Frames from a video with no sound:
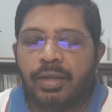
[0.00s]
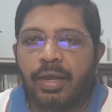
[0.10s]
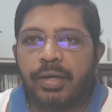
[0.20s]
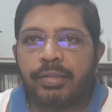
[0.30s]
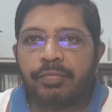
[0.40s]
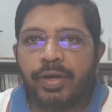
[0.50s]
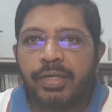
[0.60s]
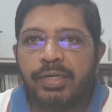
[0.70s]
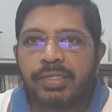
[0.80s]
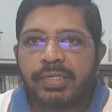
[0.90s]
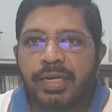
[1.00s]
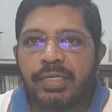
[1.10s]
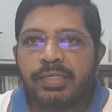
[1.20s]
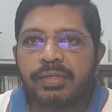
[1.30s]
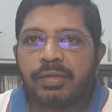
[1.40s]
And in the final
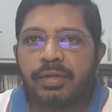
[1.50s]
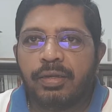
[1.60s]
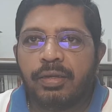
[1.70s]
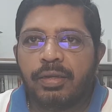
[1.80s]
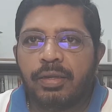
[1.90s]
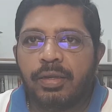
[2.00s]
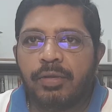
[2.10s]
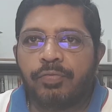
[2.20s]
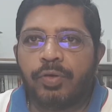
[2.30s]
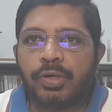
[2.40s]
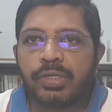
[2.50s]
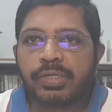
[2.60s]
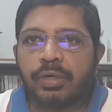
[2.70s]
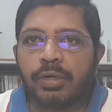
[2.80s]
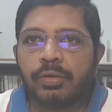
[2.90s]
stage, he focused
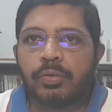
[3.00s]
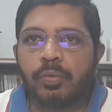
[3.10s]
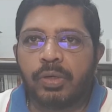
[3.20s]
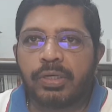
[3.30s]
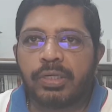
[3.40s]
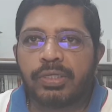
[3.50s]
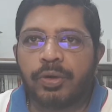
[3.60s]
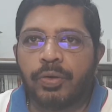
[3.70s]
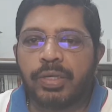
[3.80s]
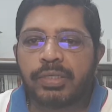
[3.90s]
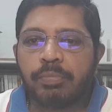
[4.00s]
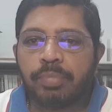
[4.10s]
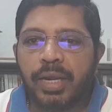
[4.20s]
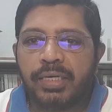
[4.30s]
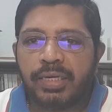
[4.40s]
on what is known as the
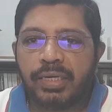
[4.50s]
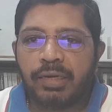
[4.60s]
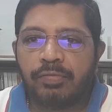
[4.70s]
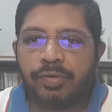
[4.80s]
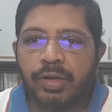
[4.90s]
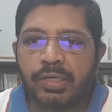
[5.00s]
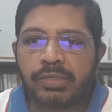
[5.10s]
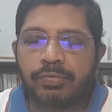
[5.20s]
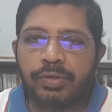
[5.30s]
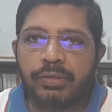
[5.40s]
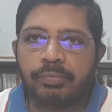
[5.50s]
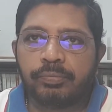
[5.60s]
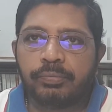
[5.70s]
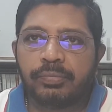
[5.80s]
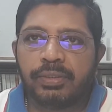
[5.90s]
practical philosophy,
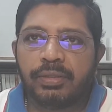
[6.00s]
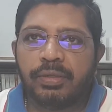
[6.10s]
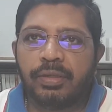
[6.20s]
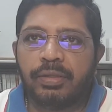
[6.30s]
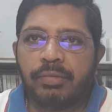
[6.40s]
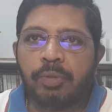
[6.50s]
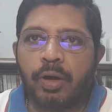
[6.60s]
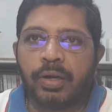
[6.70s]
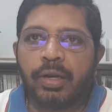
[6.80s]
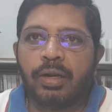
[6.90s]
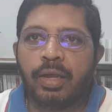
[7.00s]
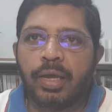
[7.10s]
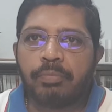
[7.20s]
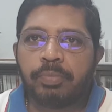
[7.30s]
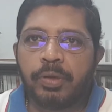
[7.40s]
the moral
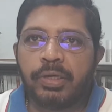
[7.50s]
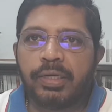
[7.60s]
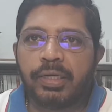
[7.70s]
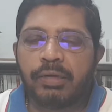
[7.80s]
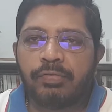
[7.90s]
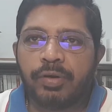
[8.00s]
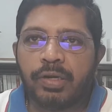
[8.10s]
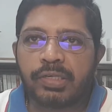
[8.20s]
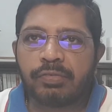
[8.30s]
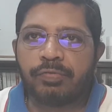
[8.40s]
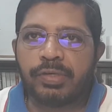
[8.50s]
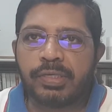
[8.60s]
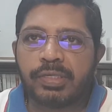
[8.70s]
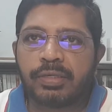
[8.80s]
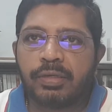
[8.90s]
and political
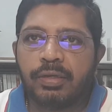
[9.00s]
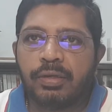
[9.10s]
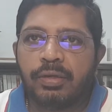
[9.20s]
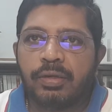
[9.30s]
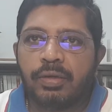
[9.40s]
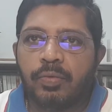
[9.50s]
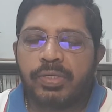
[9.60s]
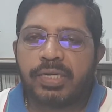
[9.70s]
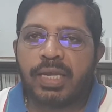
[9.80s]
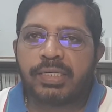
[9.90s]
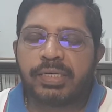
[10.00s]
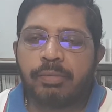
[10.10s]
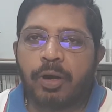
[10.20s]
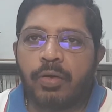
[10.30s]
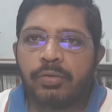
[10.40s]
philosophies which lasted
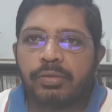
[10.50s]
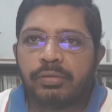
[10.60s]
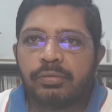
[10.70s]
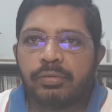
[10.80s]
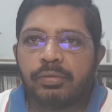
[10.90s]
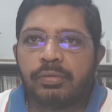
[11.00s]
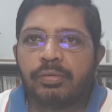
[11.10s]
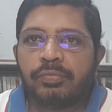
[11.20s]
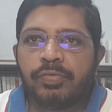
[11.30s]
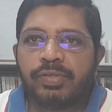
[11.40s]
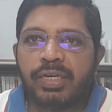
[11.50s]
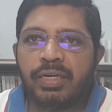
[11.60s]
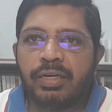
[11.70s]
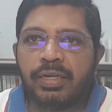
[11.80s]
about 15